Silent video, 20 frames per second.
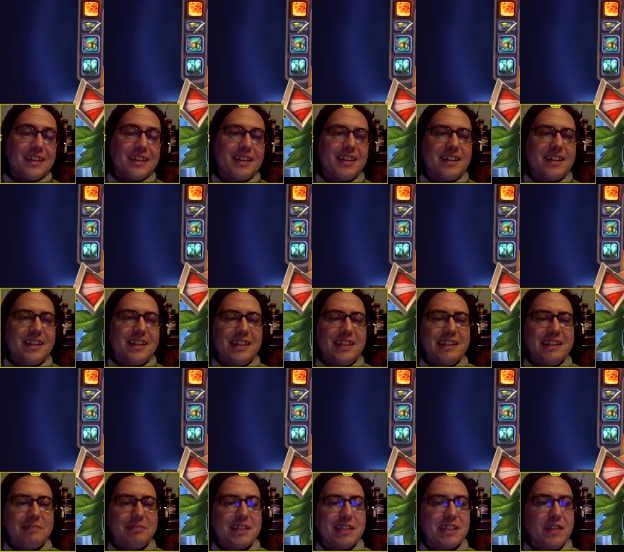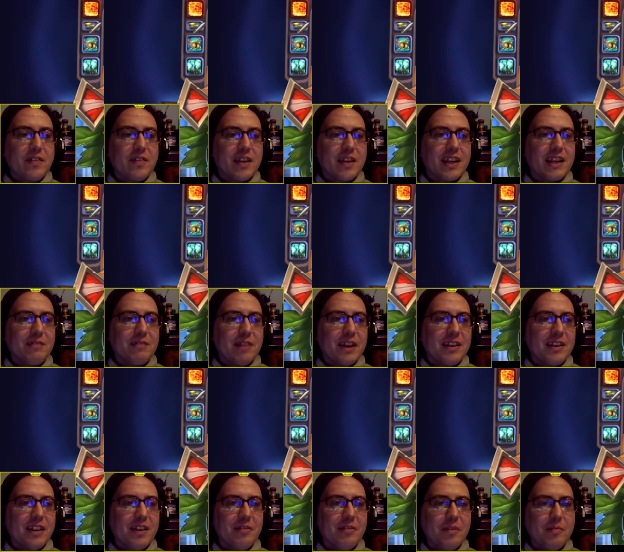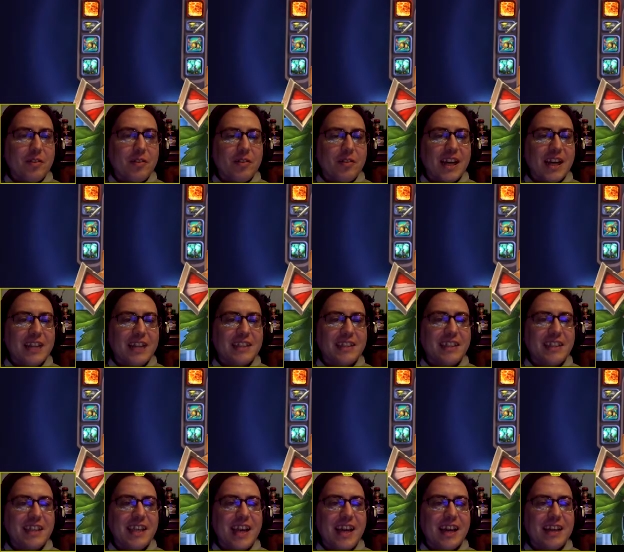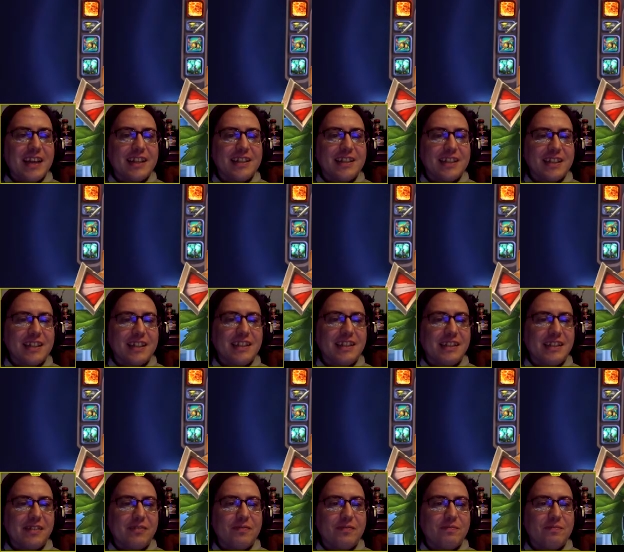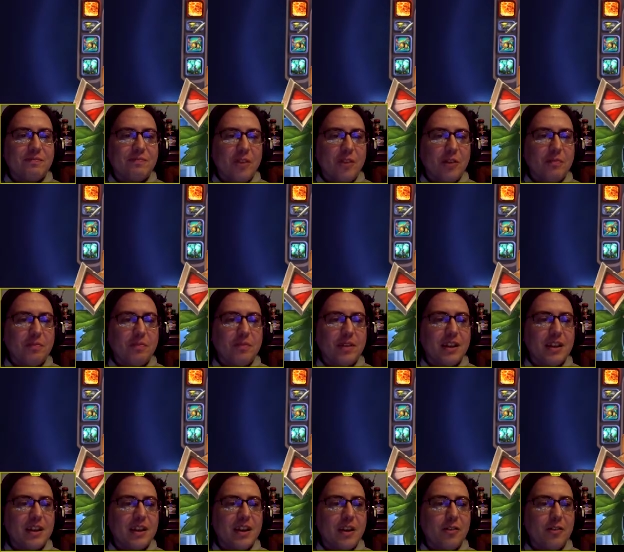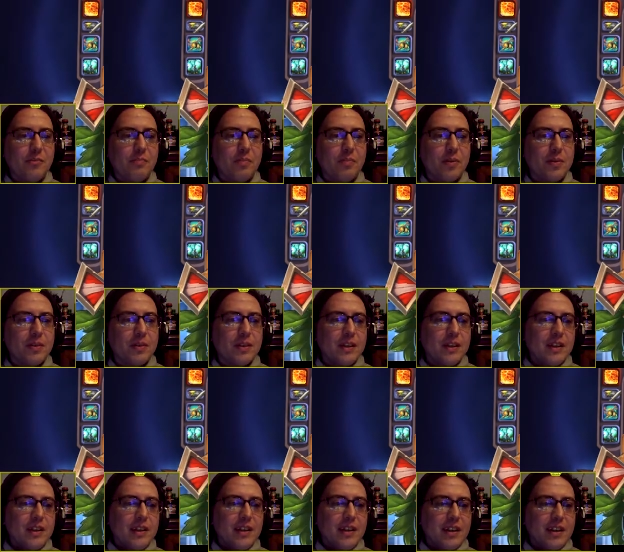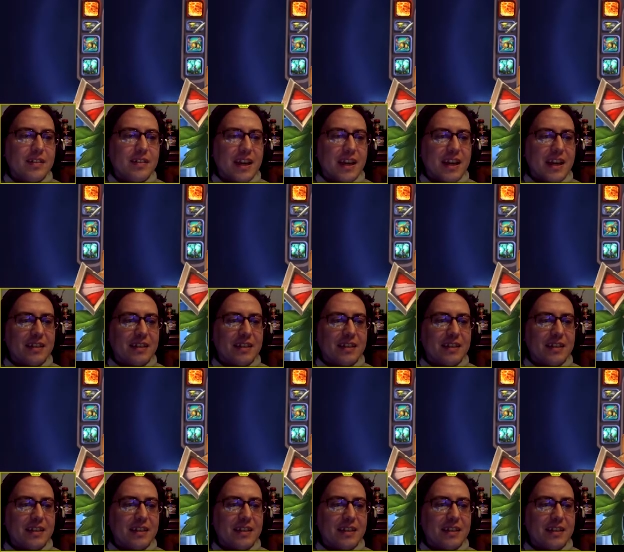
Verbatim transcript: He specifically went, no, I'm not casting it yet because I need to rope your dope. Okay.